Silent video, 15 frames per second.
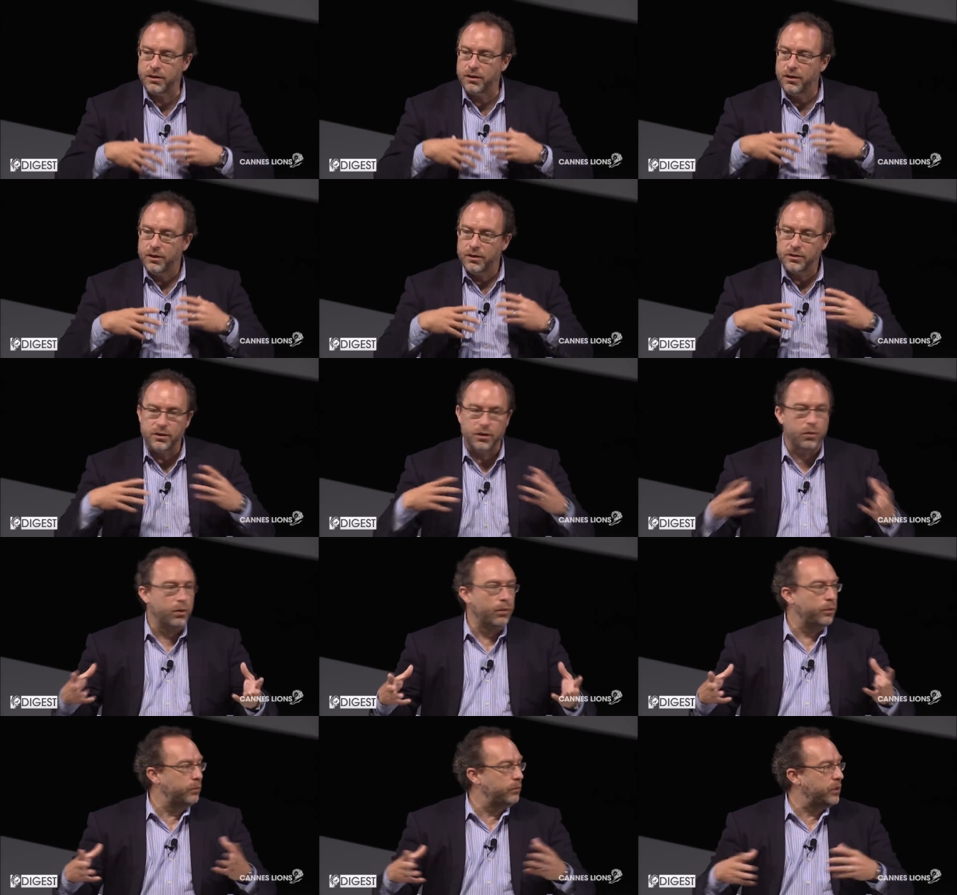and said, "Oh
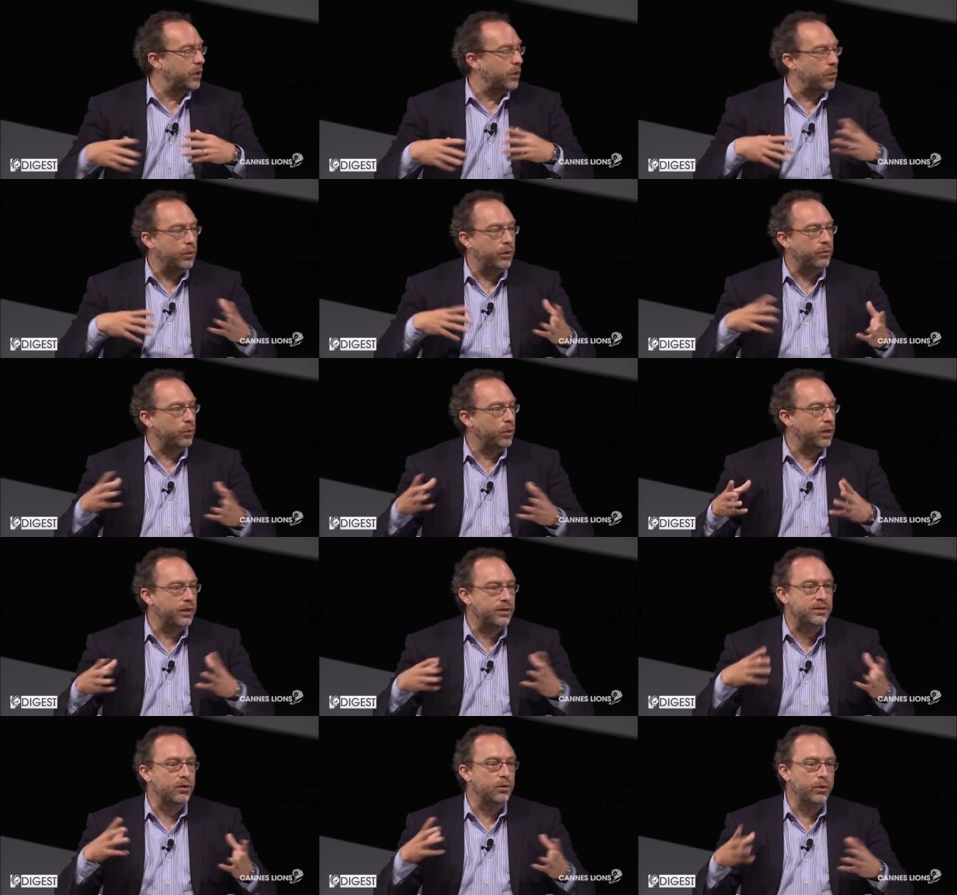well, you know, if we're going
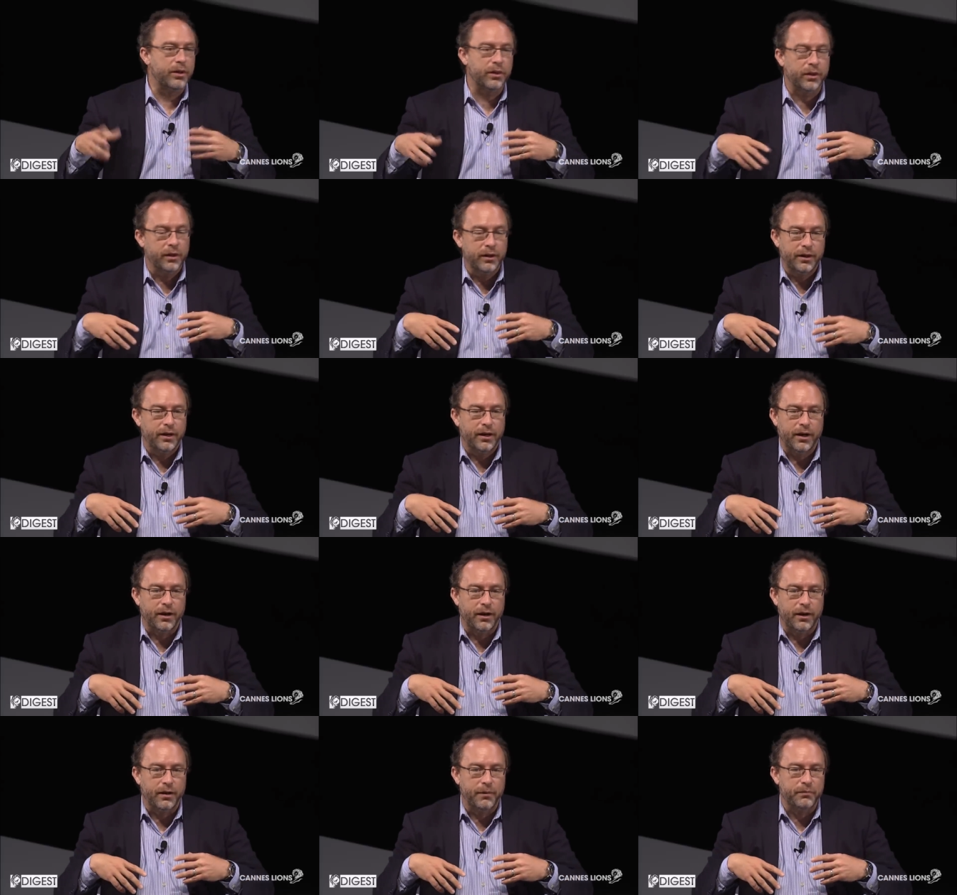to deal with,
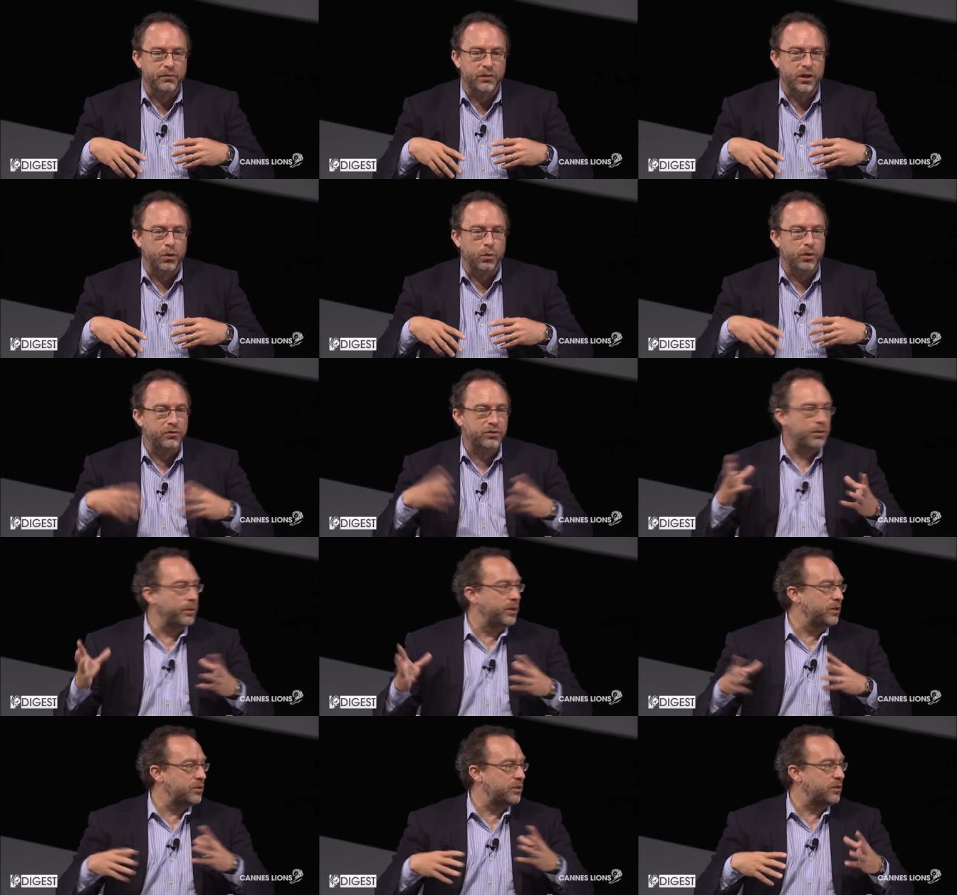um, you know, what if
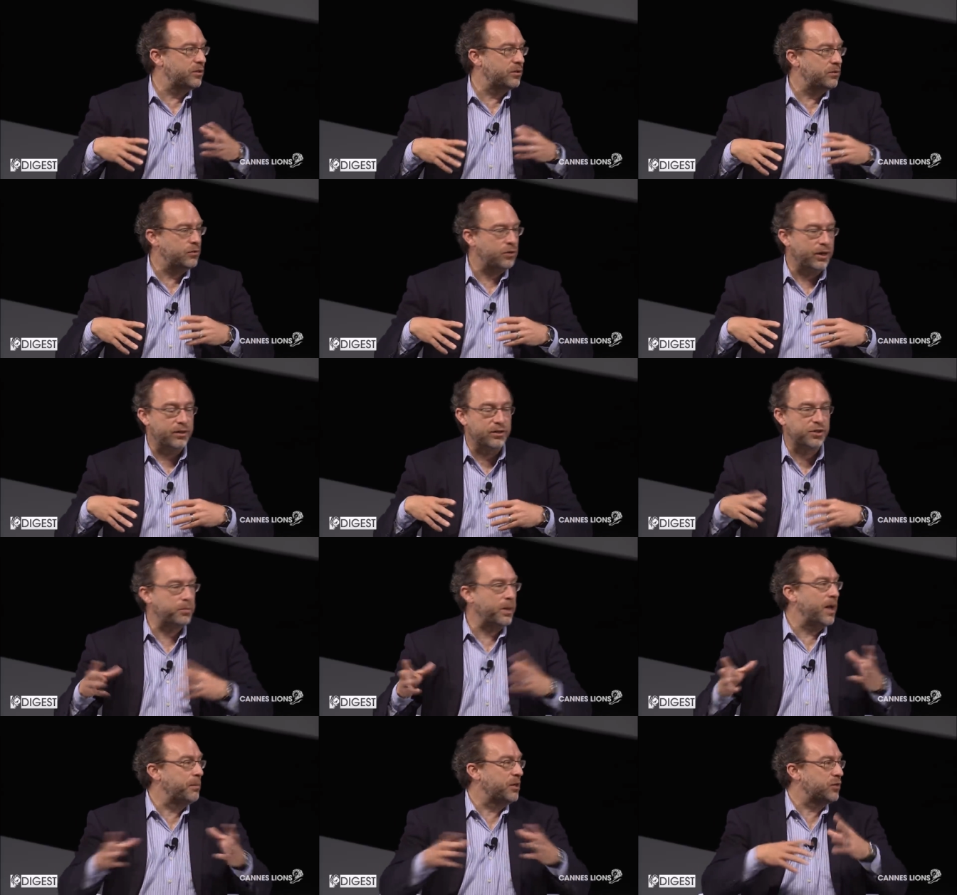somebody's is uh, trying to
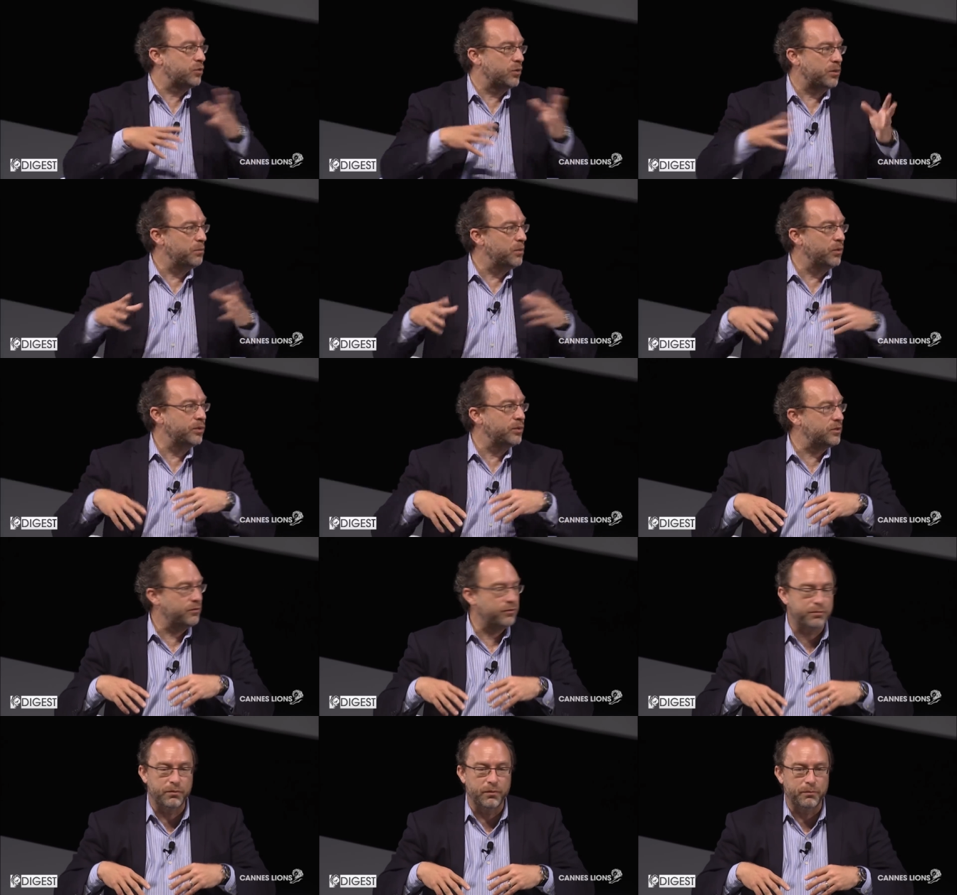spam us with millions
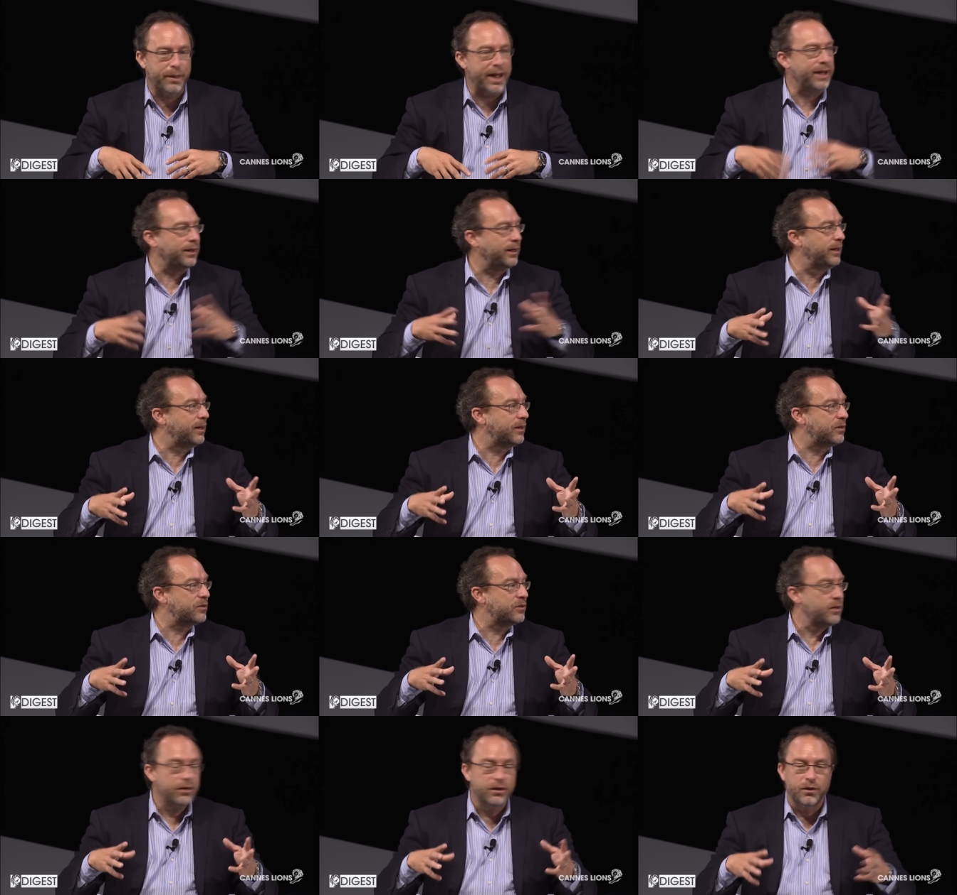of bad links?"